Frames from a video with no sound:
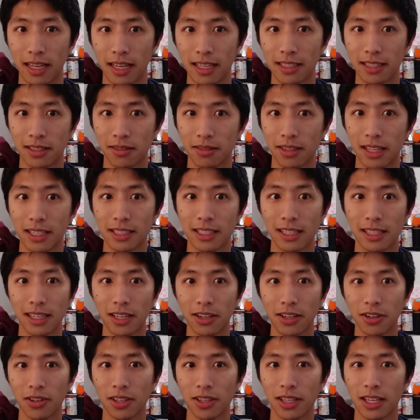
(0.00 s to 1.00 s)
that's
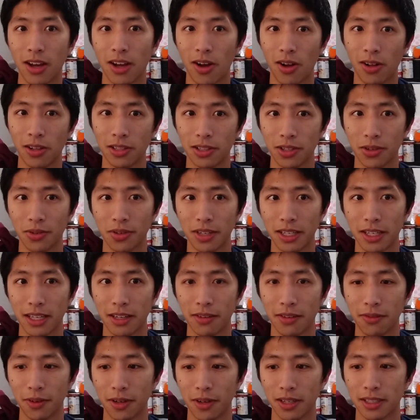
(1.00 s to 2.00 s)
literally all you
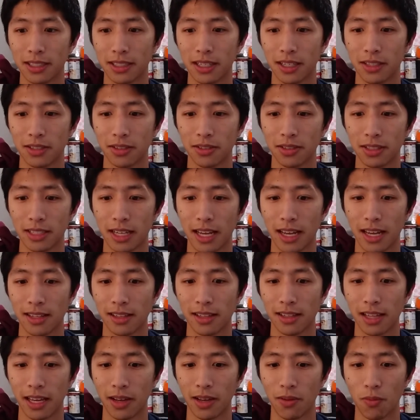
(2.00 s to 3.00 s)
need for us to
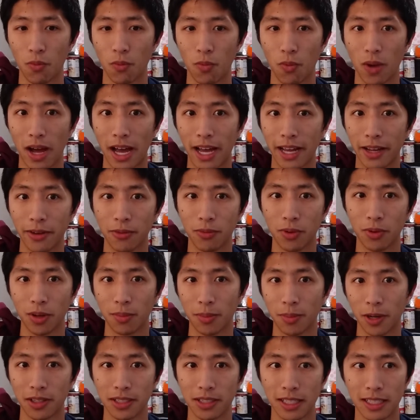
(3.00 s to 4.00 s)
understand like why we're
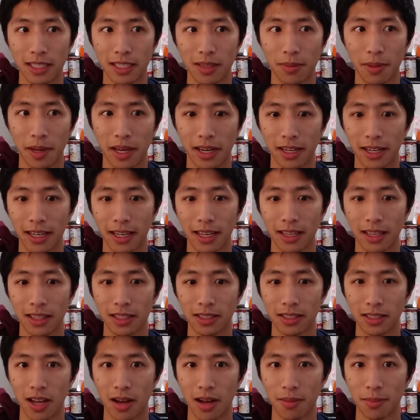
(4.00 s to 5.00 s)
participating in
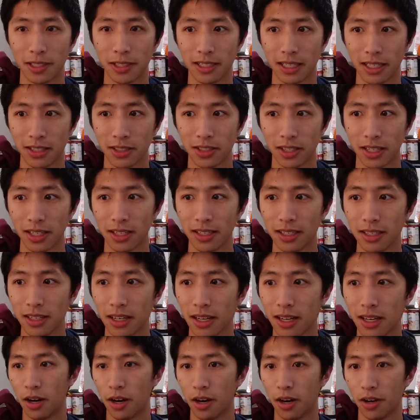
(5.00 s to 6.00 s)
this competition.
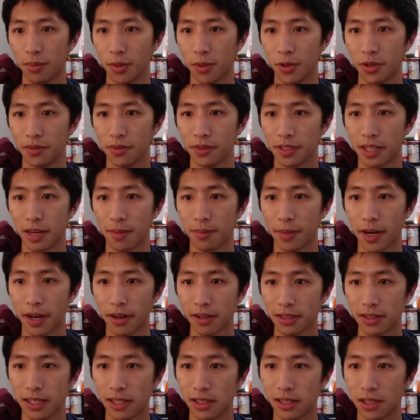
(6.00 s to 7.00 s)
Our motives can
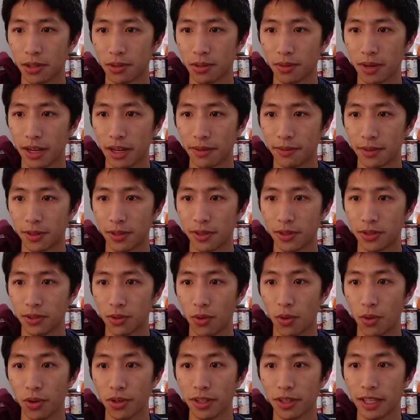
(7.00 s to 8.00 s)
parallel our rivals,
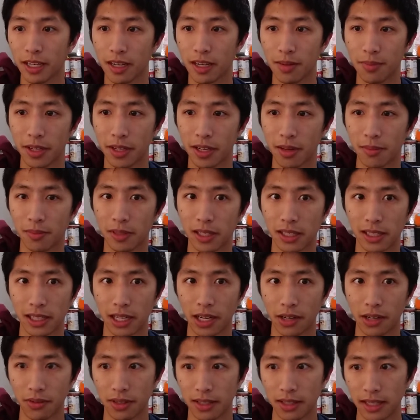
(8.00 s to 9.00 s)
or they can be completely
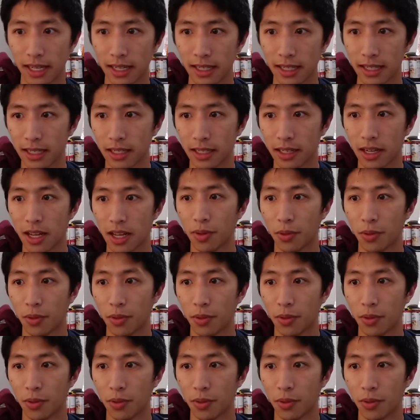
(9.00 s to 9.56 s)
unrelated,